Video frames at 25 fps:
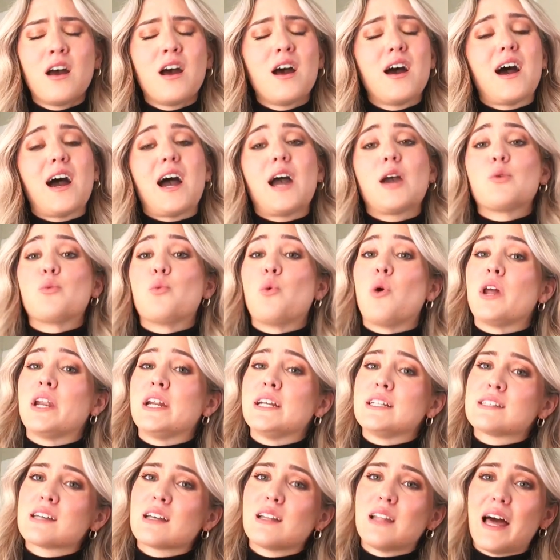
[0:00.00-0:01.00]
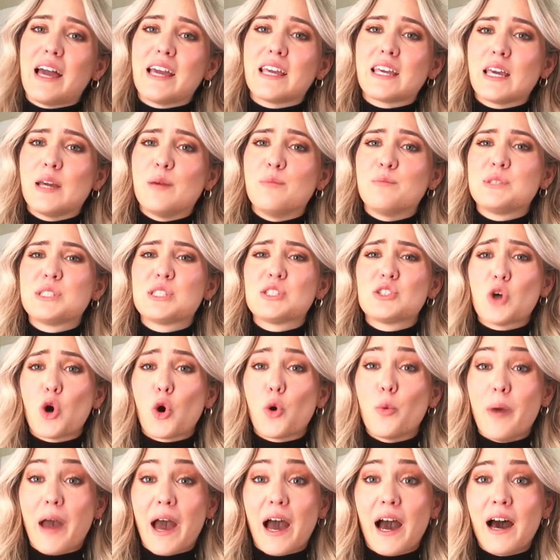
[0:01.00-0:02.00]
I wanted to like him
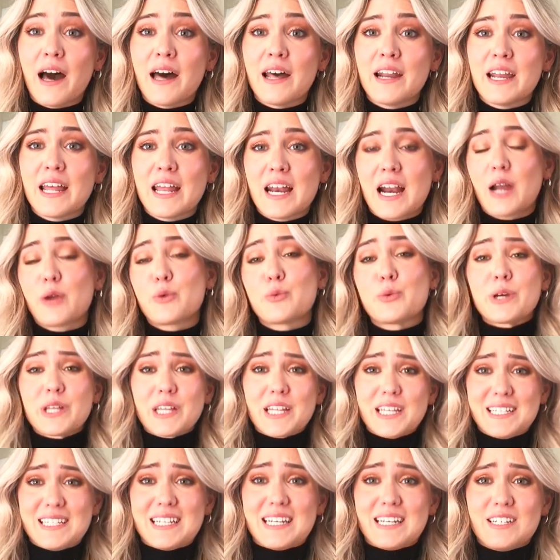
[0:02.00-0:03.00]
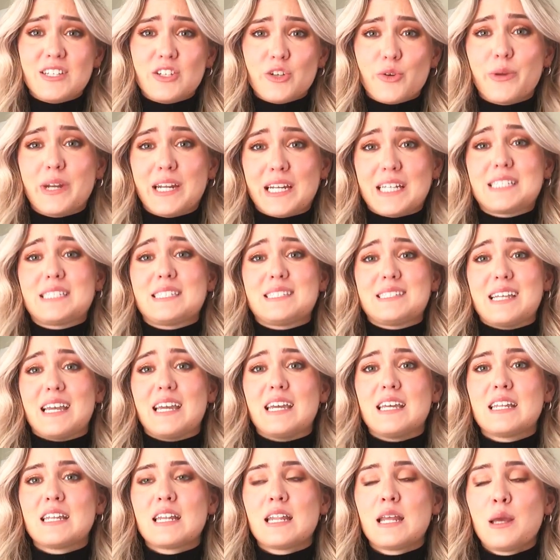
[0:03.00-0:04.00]
so bad, and I really did to an
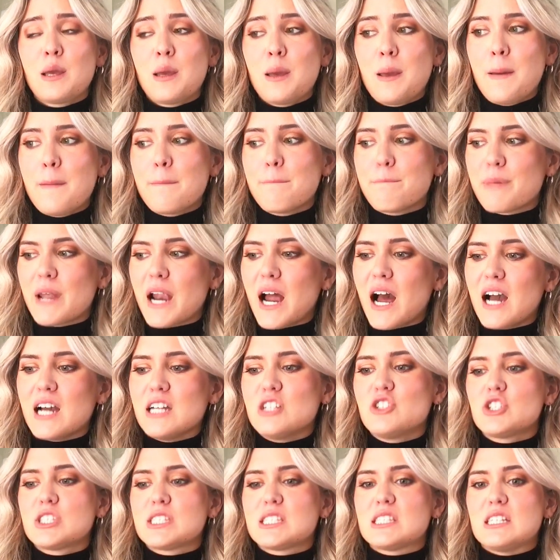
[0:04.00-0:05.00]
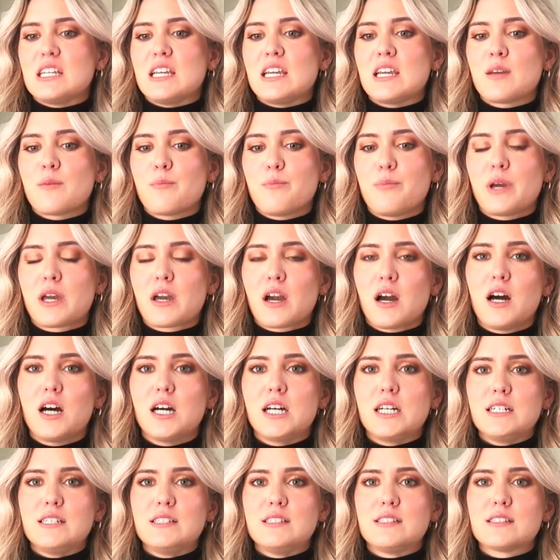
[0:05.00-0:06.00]
extent, but I just think
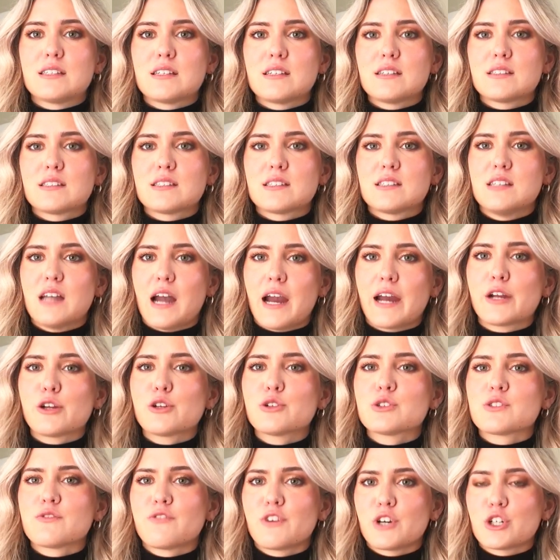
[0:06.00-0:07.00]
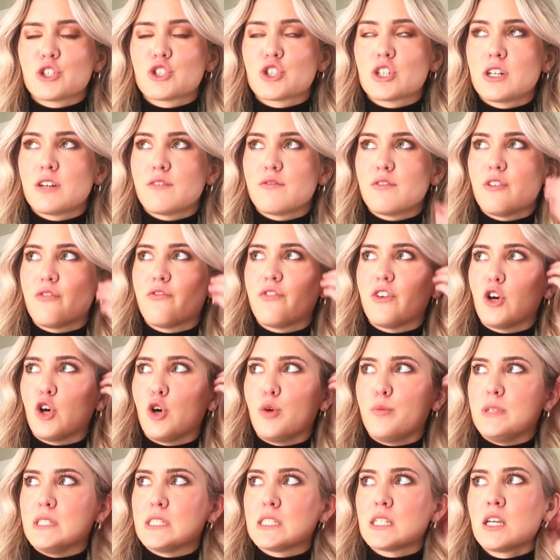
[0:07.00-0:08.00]
because Snyder's version of the
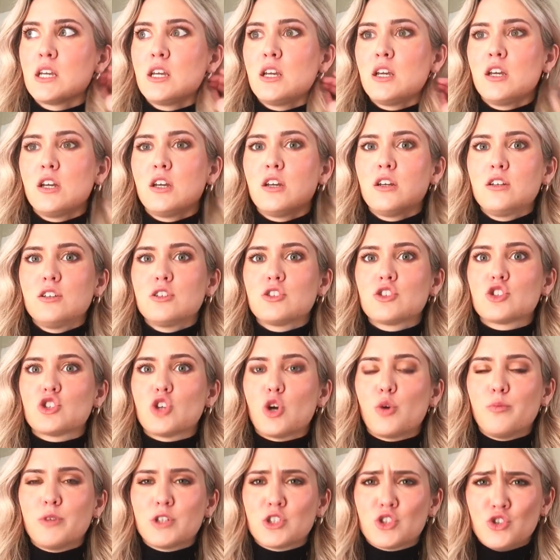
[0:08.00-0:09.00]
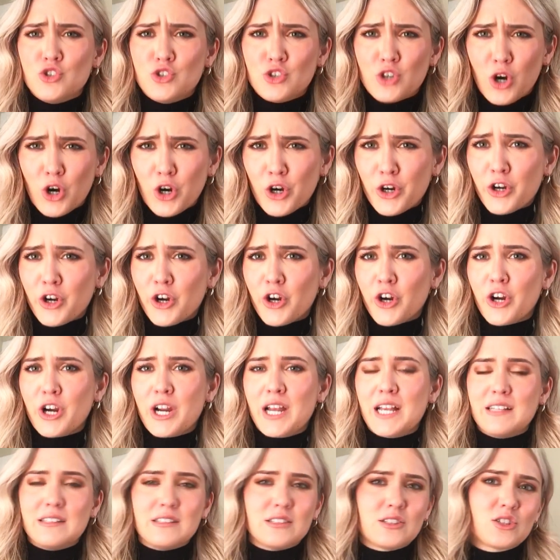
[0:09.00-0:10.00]
film is so much darker
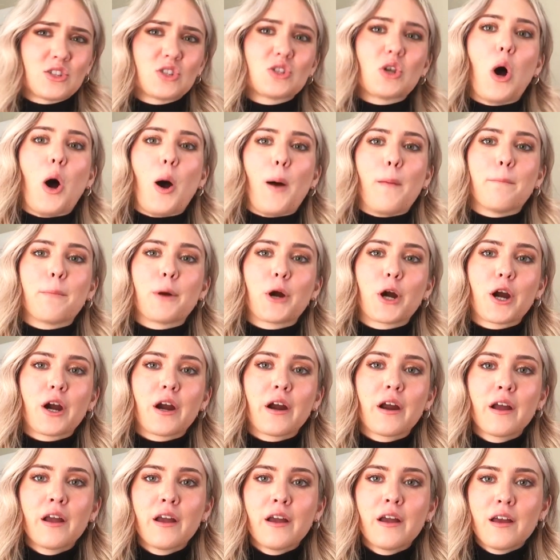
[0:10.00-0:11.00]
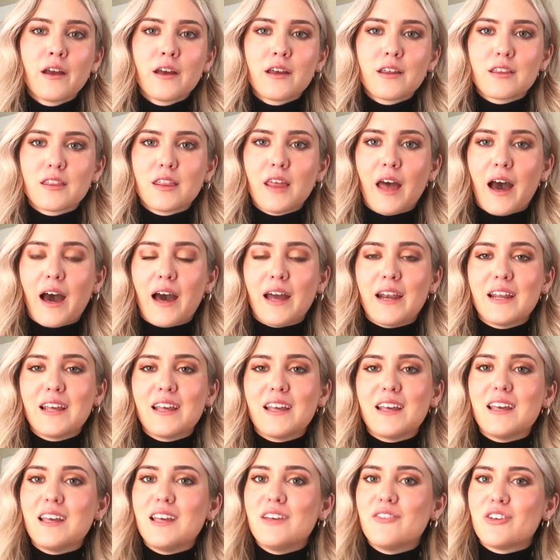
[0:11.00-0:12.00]
and somber that
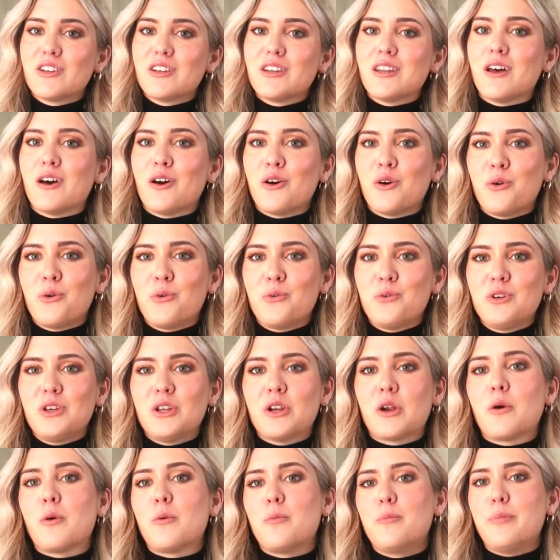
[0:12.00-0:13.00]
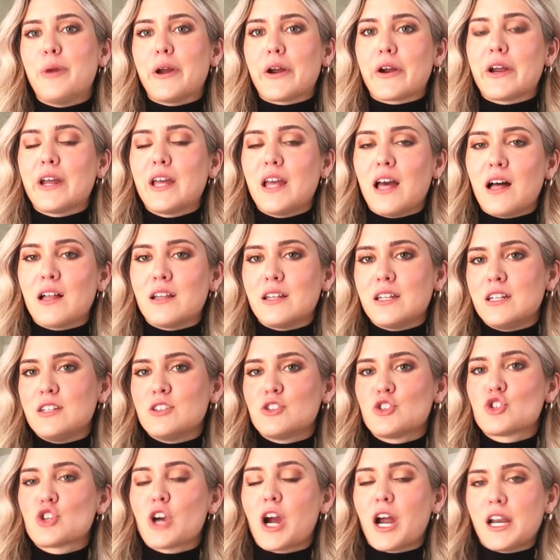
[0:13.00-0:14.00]
even though, you know, Barry Allen
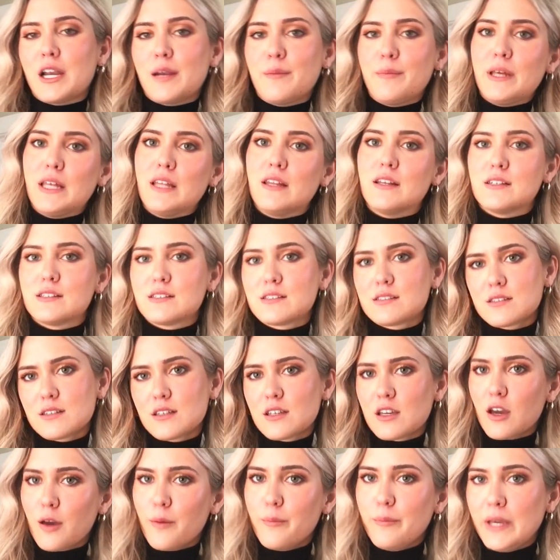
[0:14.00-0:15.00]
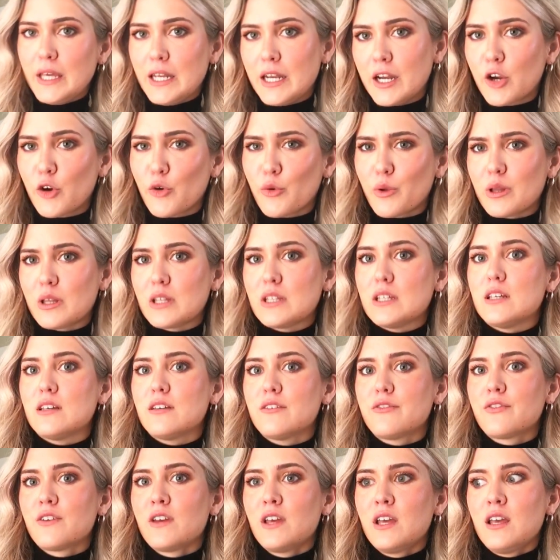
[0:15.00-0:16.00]
is trying to be this comedic
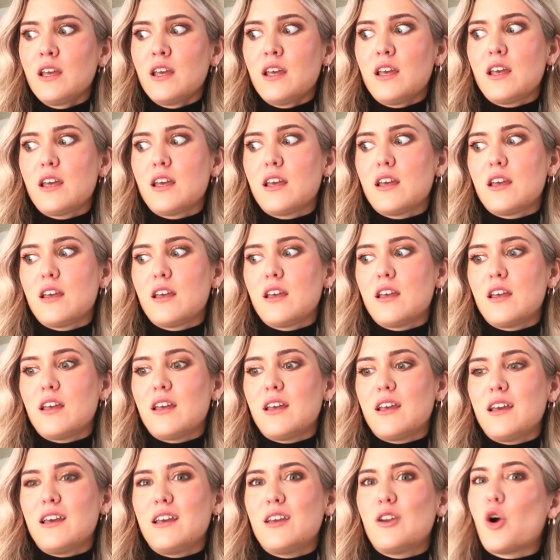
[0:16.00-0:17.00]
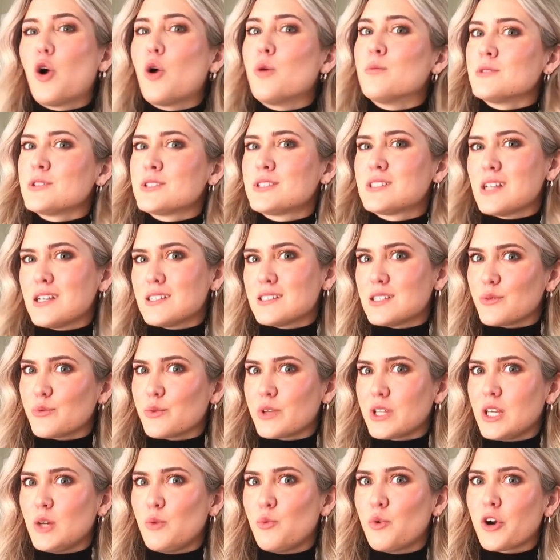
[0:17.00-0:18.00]
relief, it almost doesn't
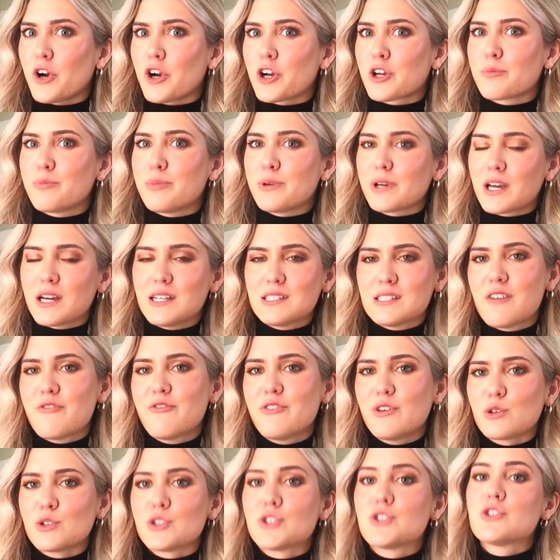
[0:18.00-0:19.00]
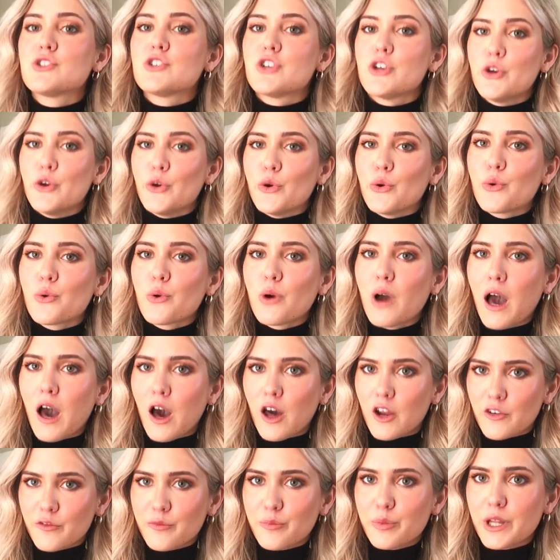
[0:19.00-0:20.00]
really work because it feels too
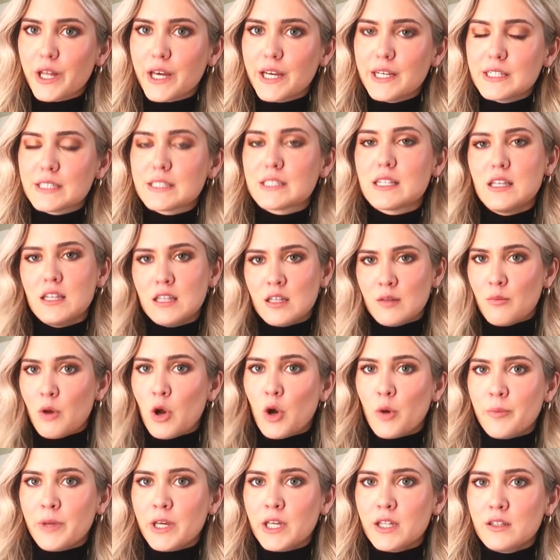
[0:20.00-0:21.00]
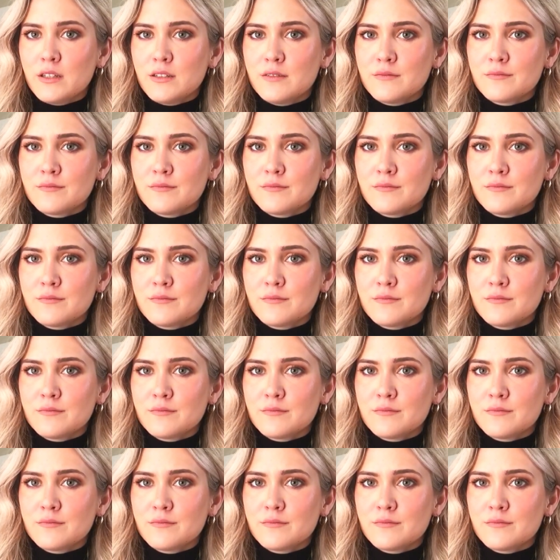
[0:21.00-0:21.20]
out of place in the moment.